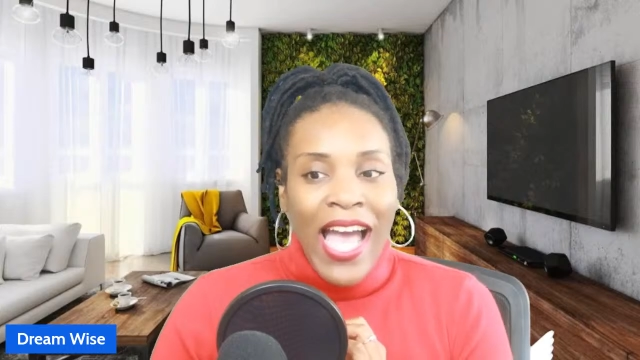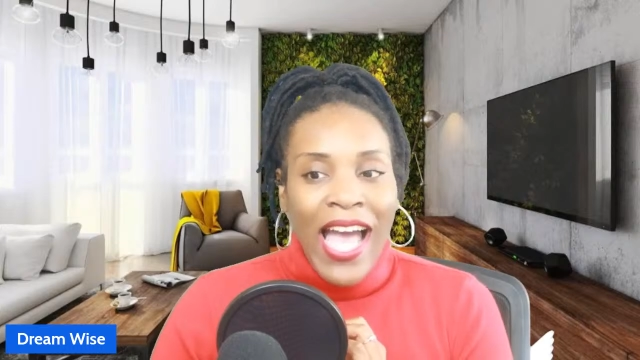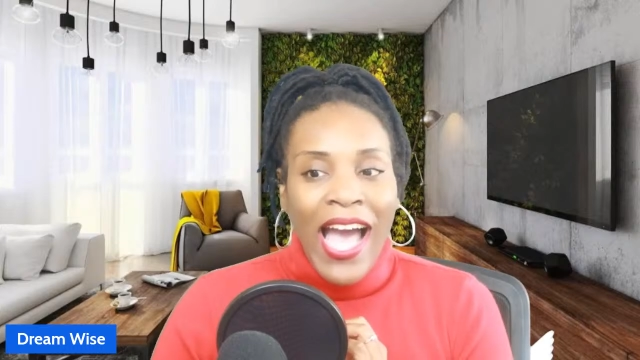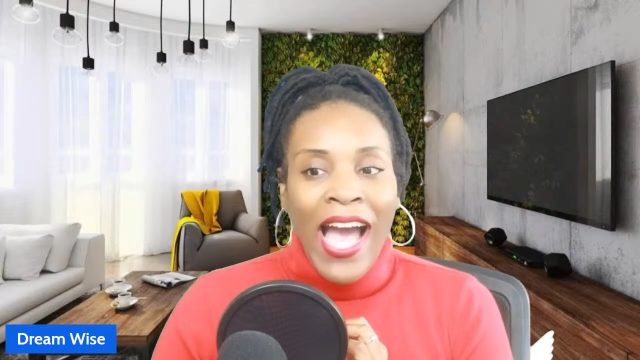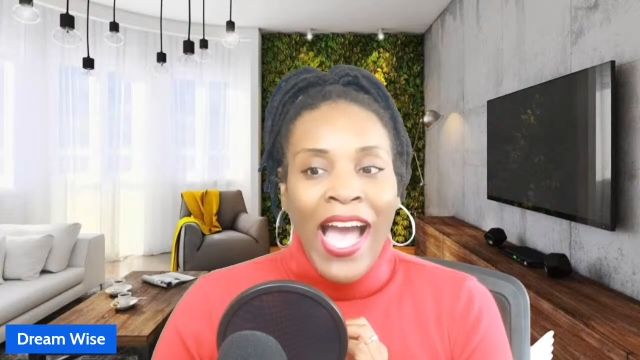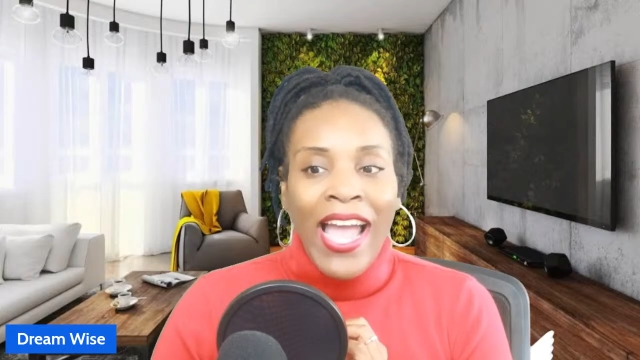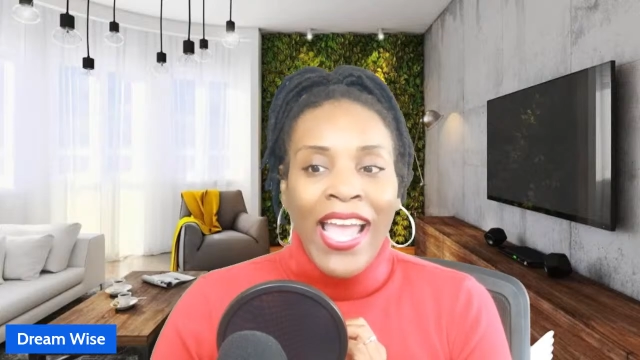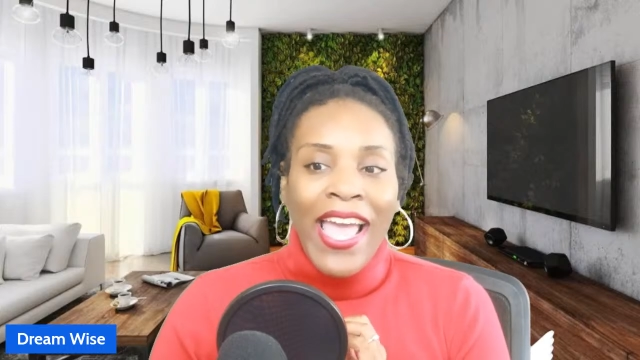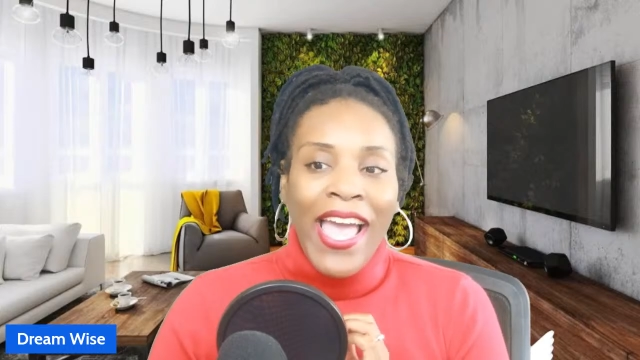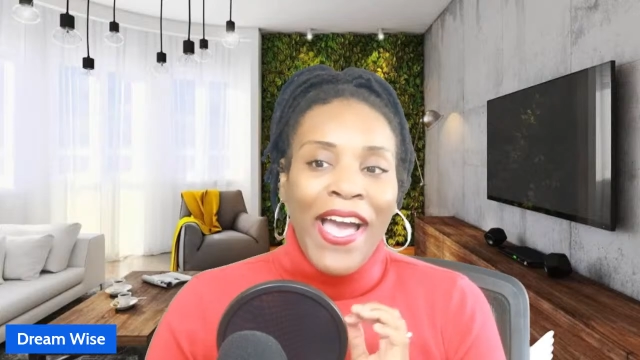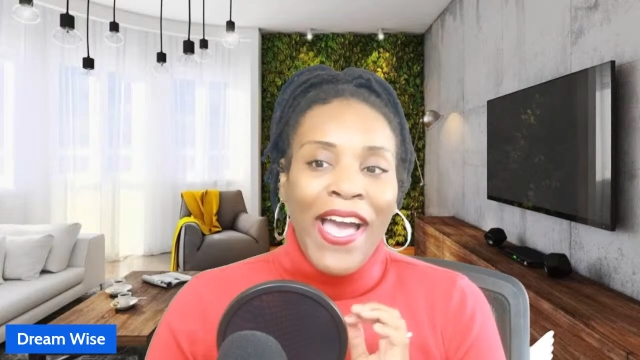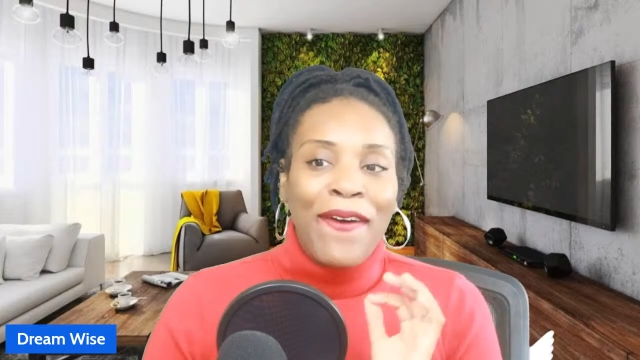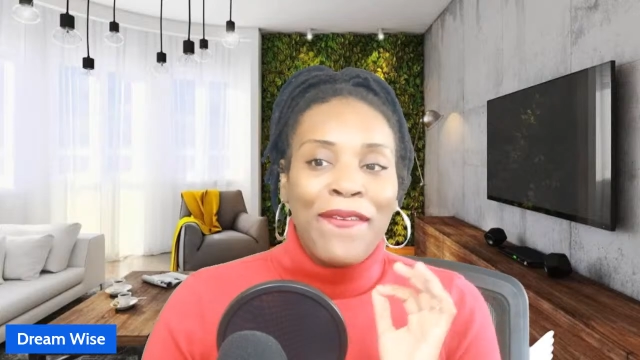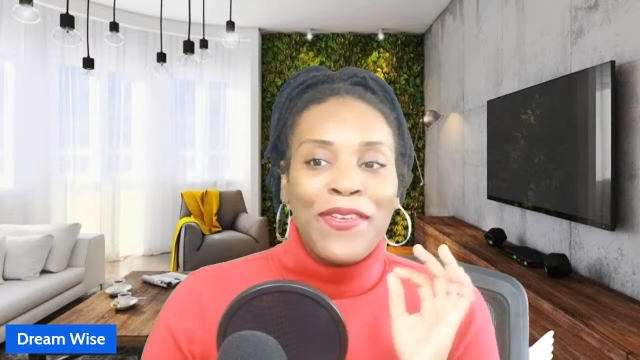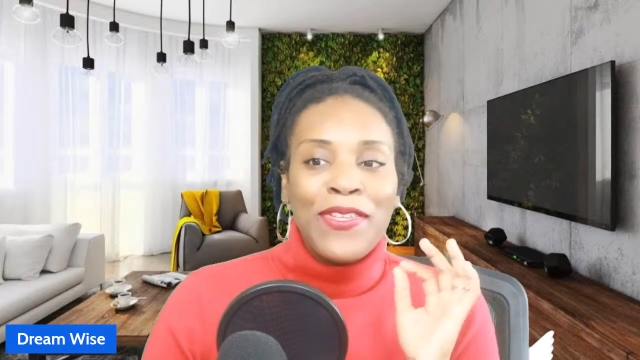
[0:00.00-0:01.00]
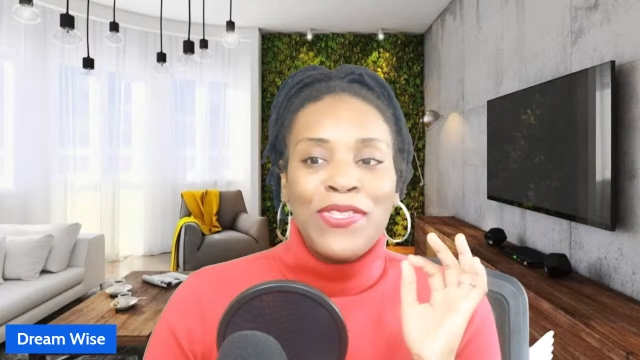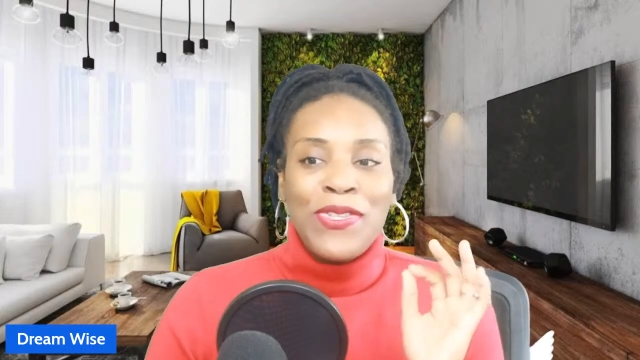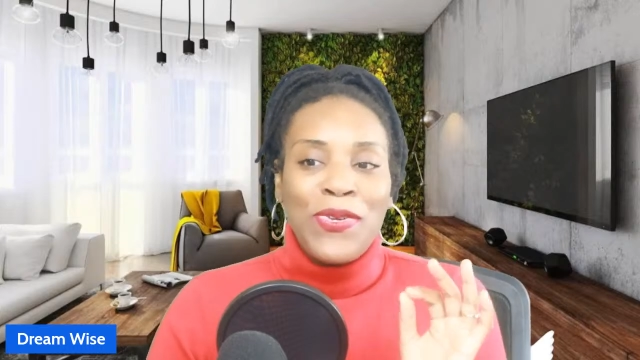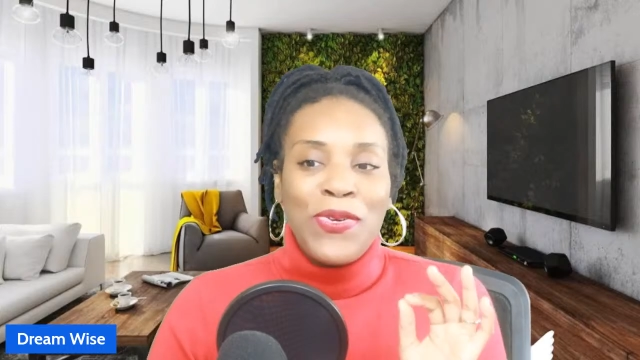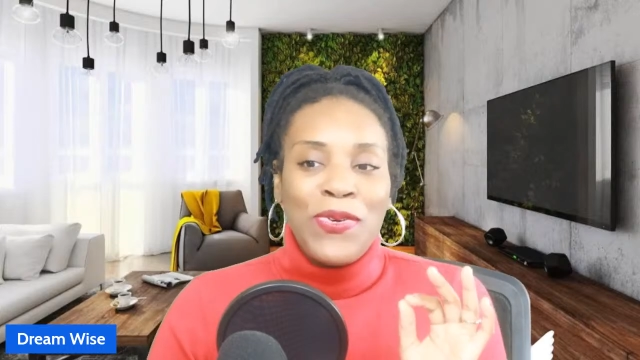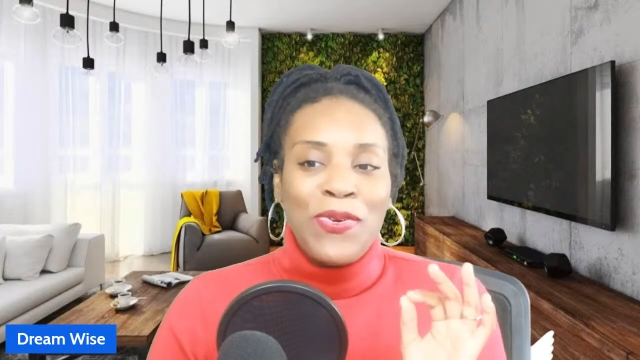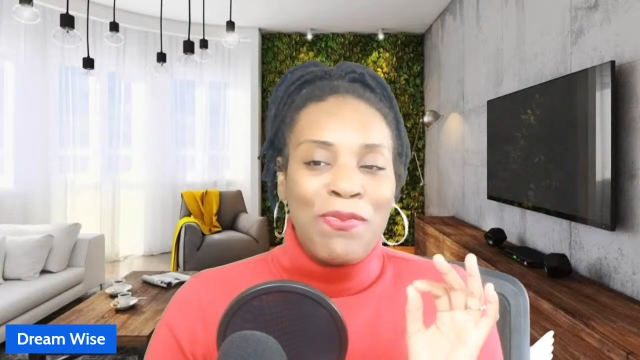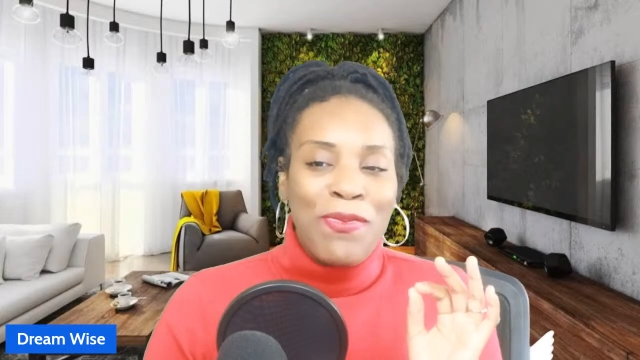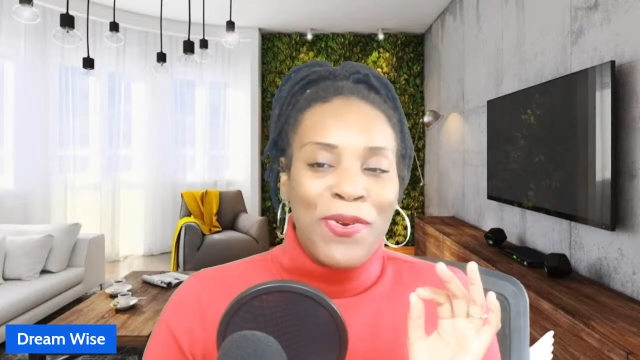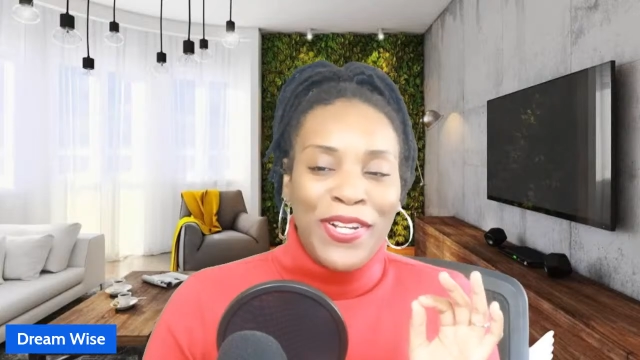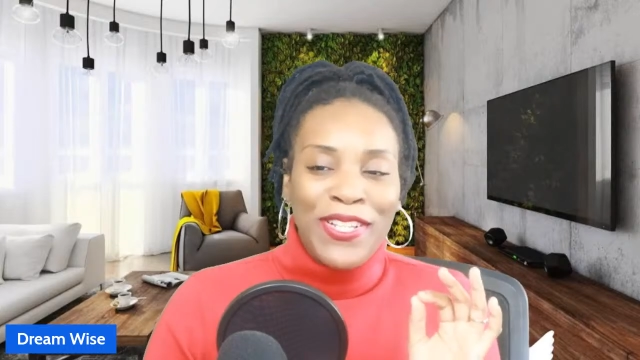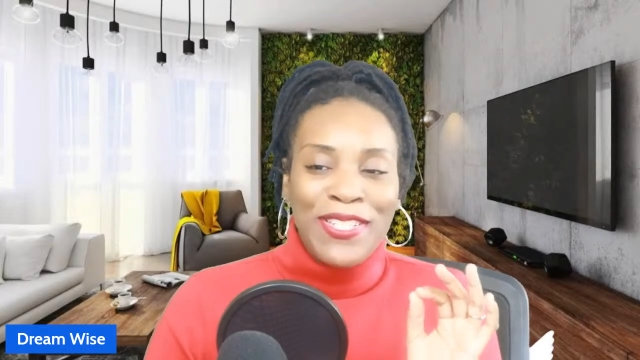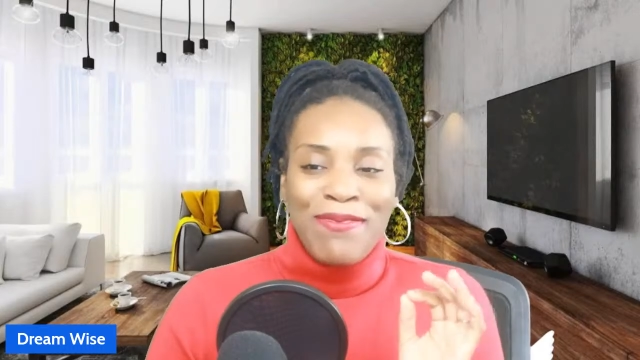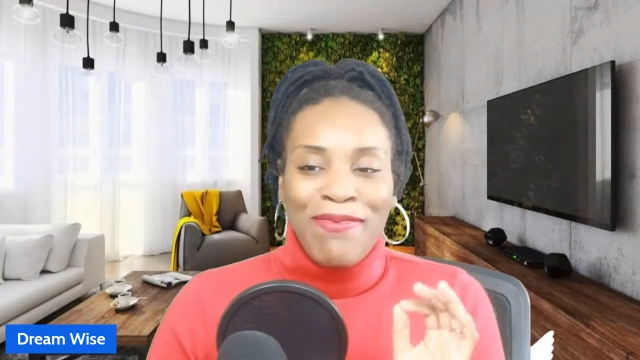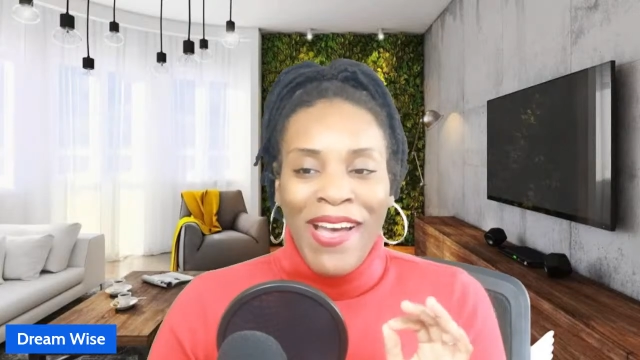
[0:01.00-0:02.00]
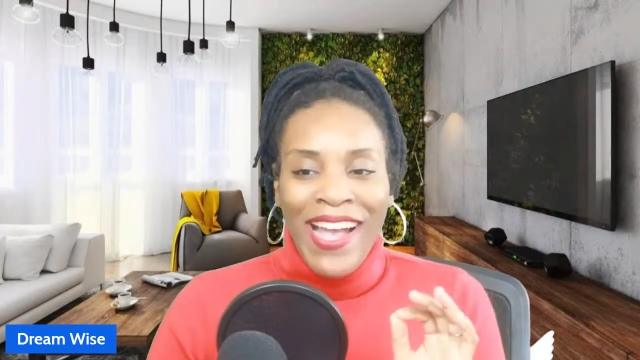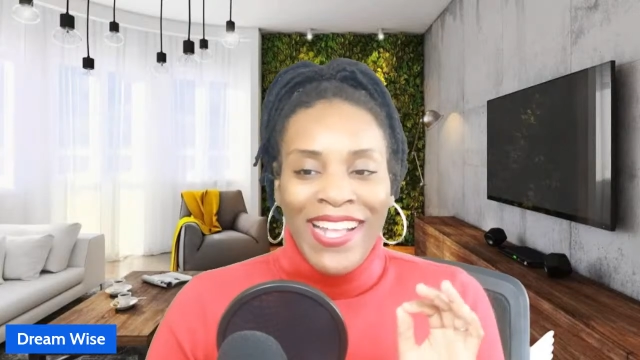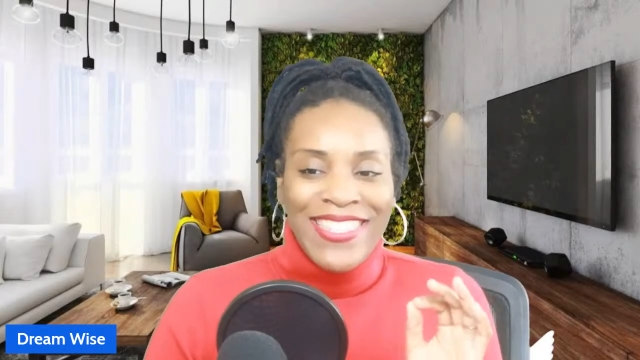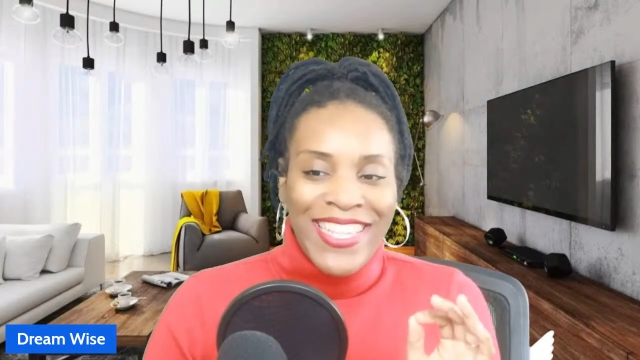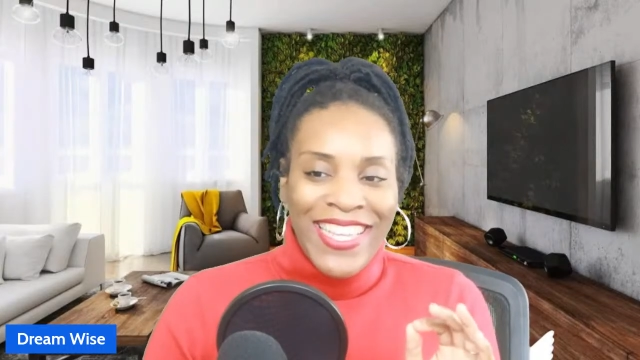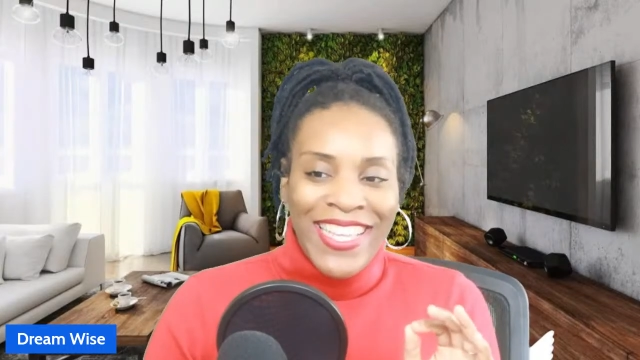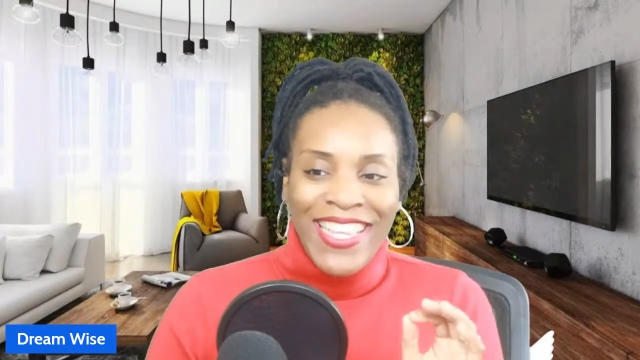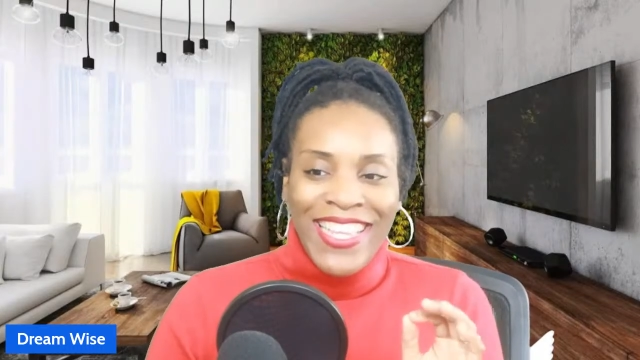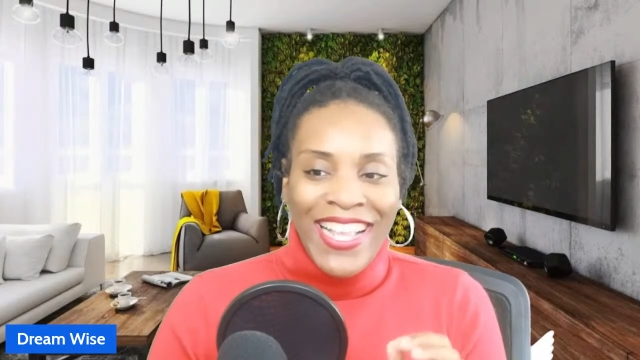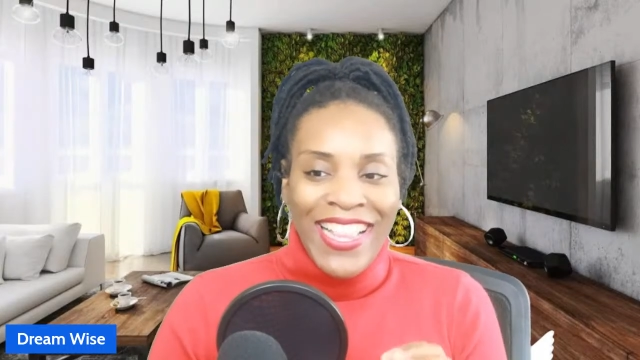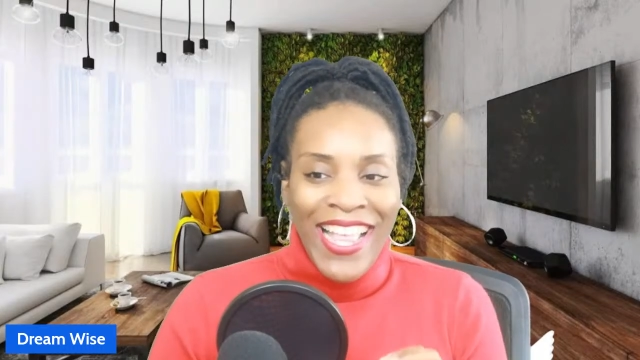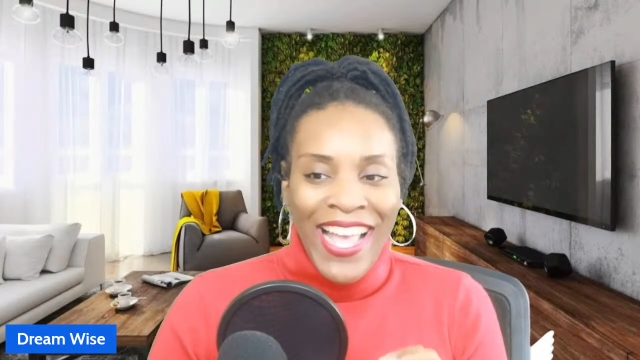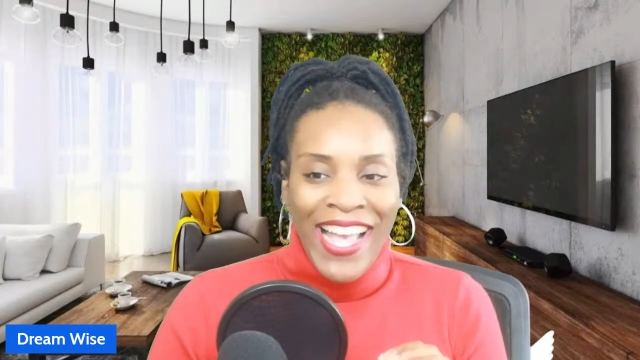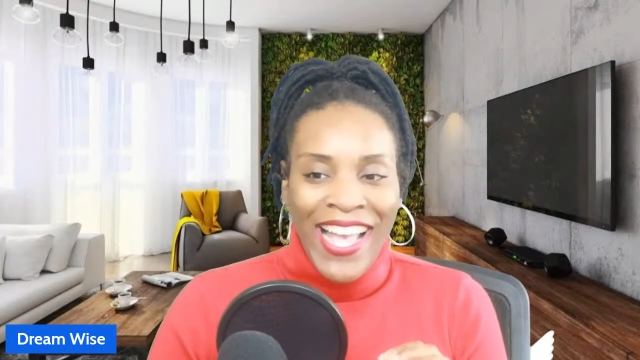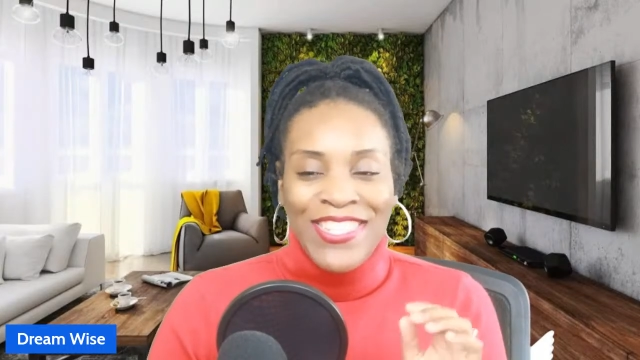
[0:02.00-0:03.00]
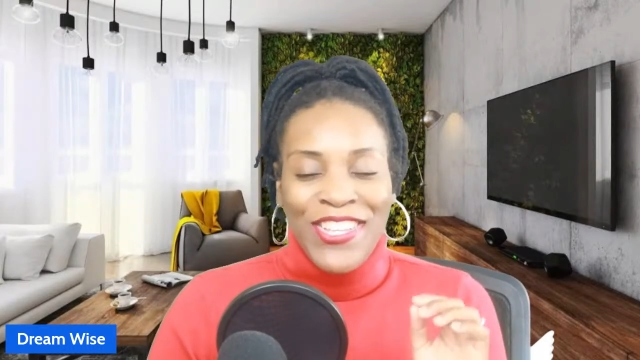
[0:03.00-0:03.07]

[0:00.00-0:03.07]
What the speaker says: I have 2 more spots in the class.